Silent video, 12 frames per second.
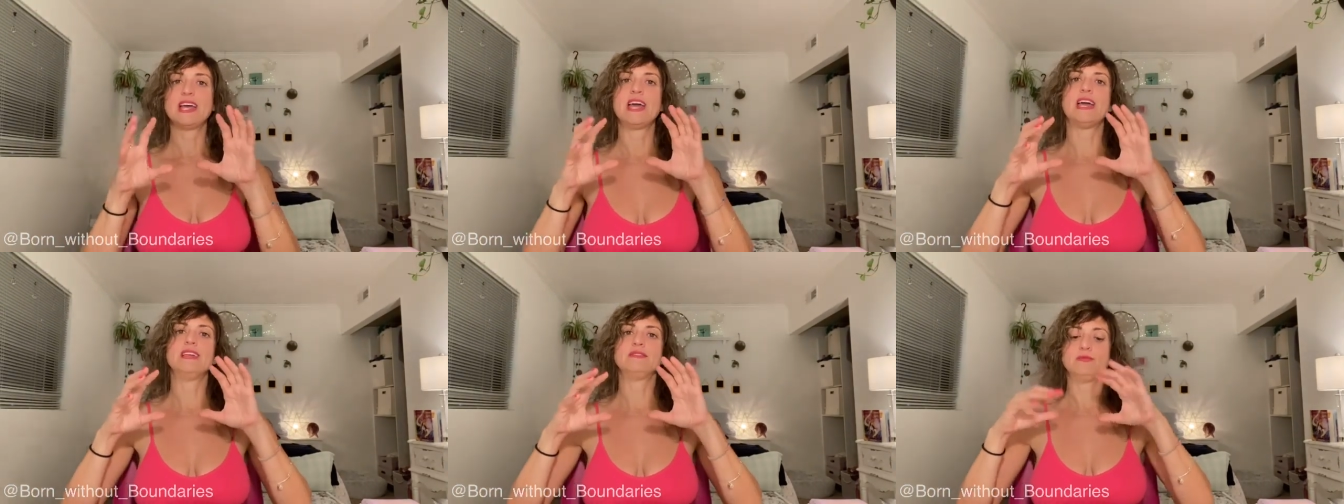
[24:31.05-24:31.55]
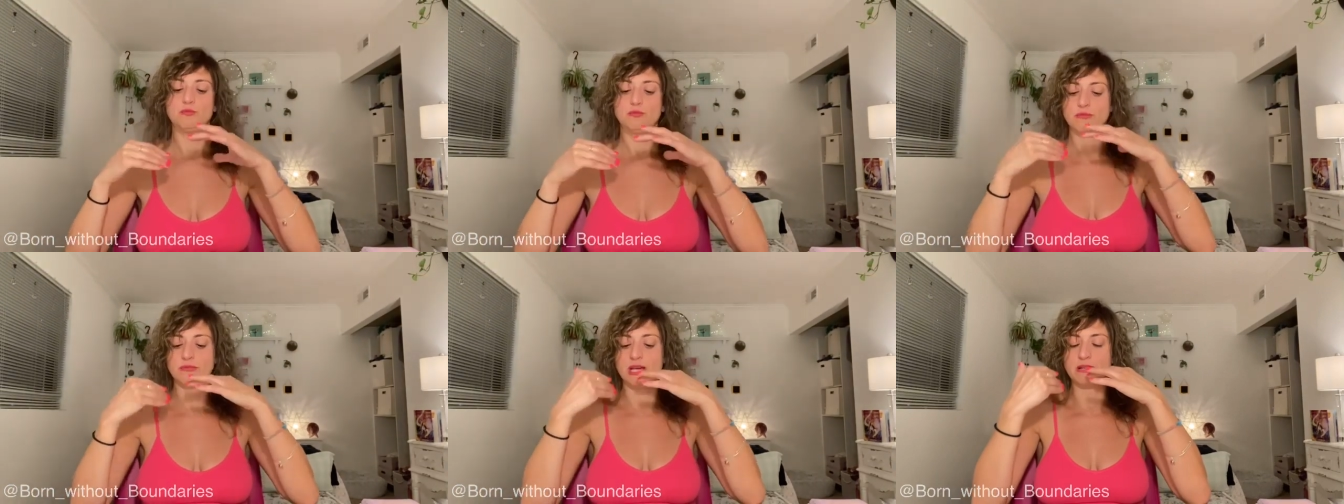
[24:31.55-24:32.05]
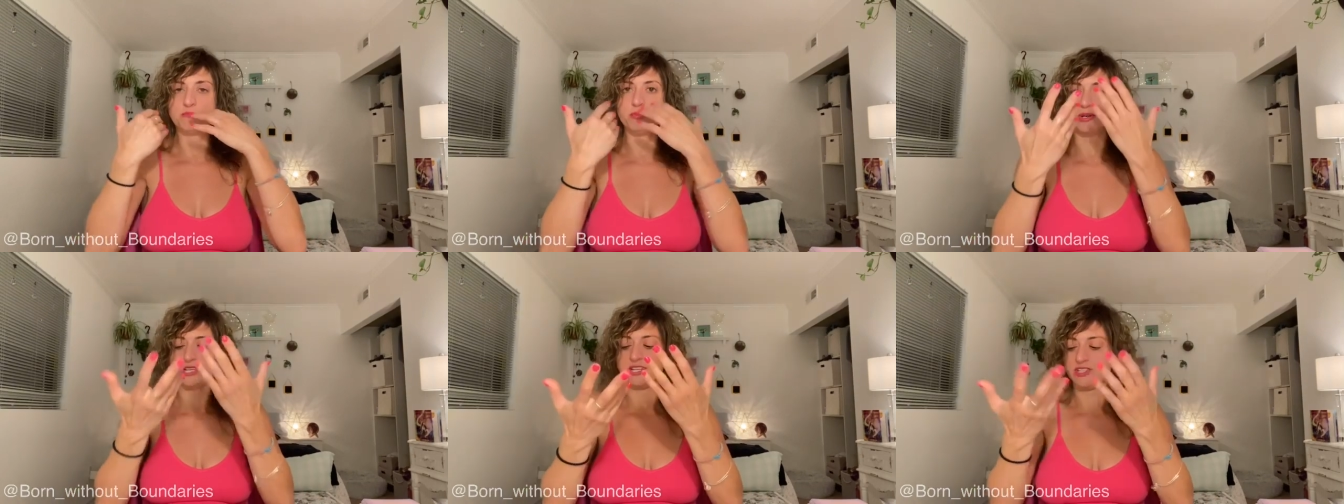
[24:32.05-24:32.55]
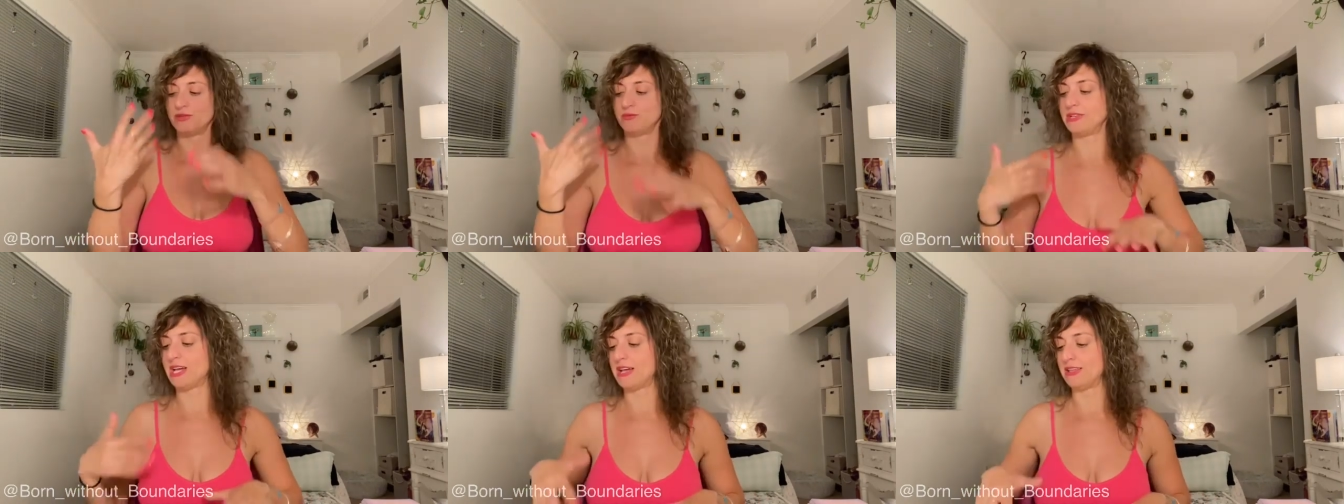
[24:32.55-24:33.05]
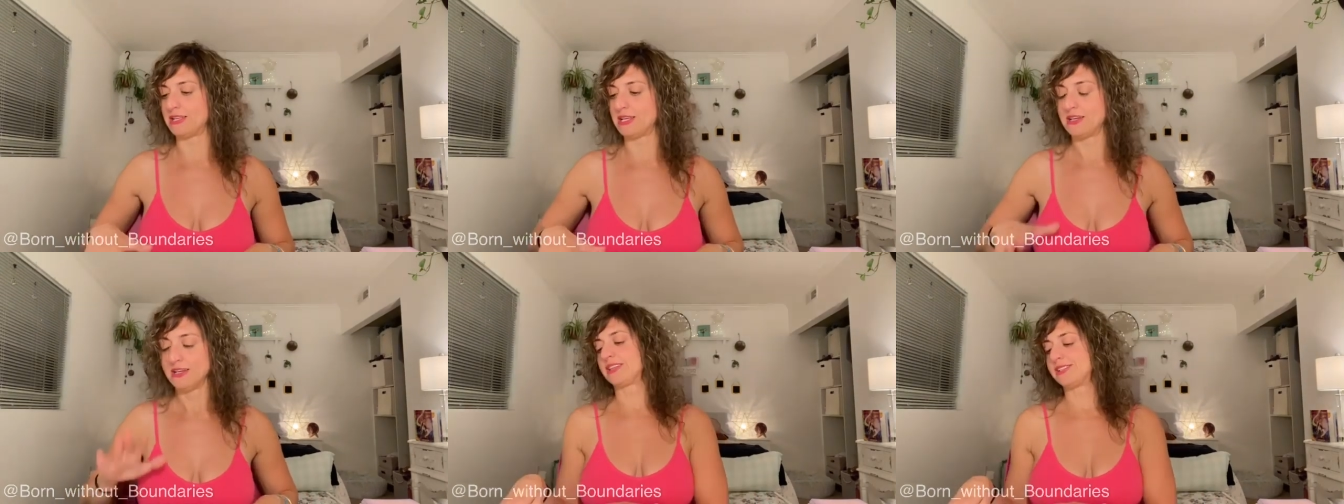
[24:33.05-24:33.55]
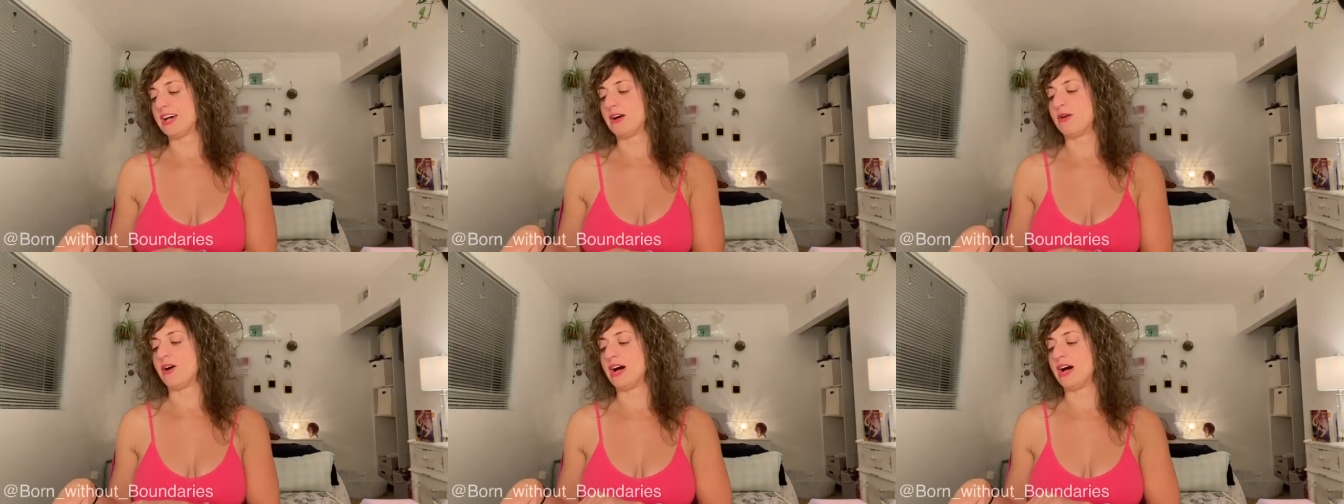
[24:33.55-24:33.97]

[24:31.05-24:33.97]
and and put into reality. Check this out.